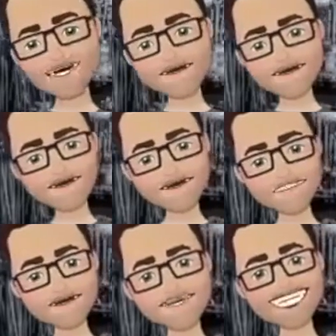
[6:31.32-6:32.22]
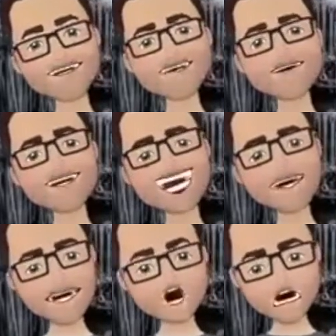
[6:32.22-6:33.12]
that I saw called
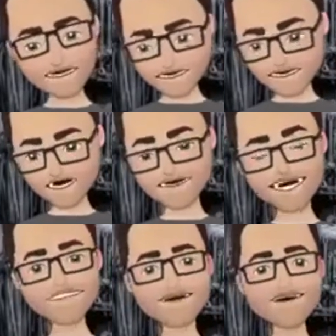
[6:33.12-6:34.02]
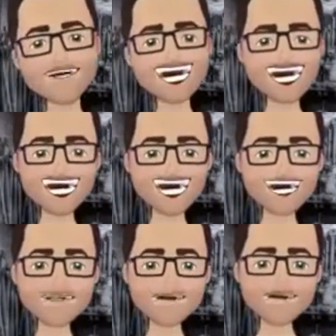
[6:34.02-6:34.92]
Spirit AI with Steve Andre
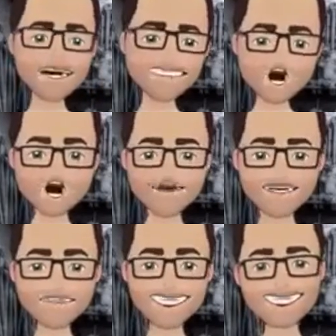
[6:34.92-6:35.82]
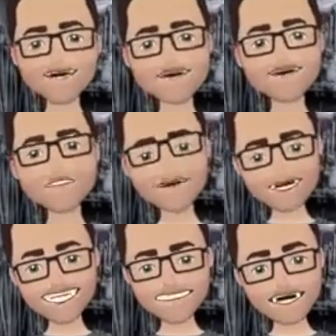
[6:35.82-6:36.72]
as one of their founders, and he spoke at
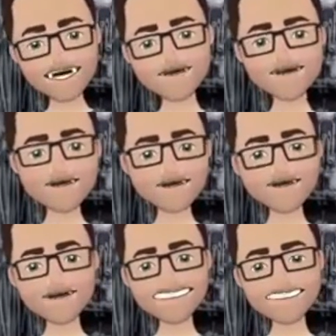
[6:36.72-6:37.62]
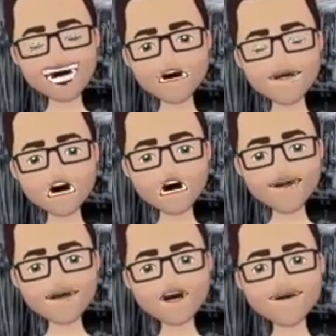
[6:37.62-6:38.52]
Giant in London last week.
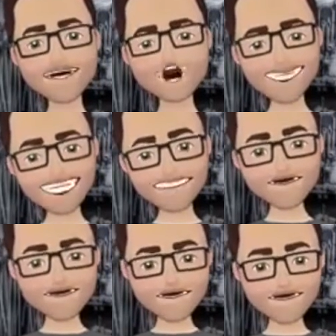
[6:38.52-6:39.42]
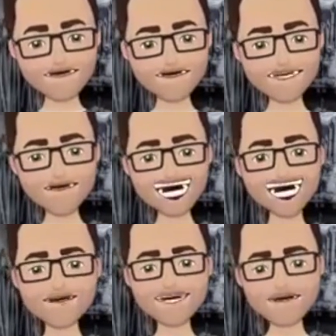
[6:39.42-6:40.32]
And at that event, he
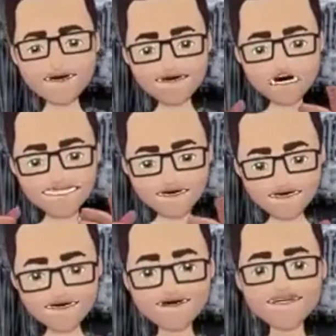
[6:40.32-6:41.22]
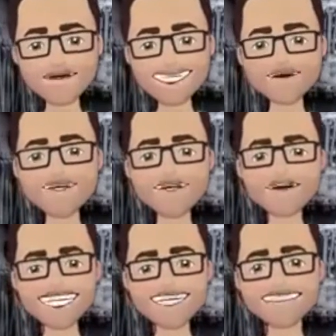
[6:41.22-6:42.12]
gave a really compelling
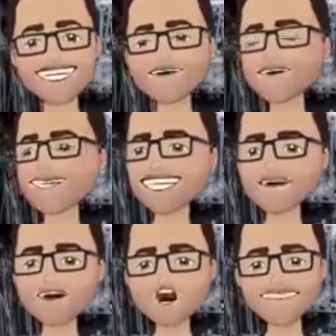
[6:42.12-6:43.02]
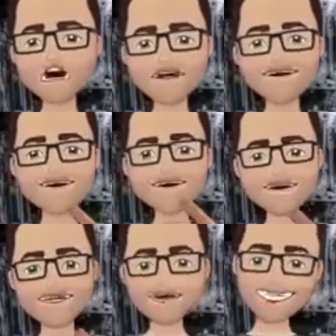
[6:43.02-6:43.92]
argument for the use of a
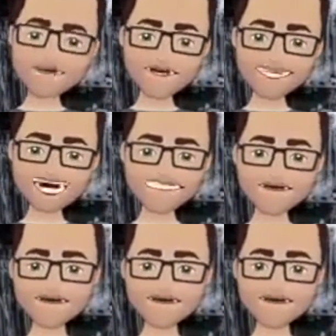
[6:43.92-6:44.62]
character engine,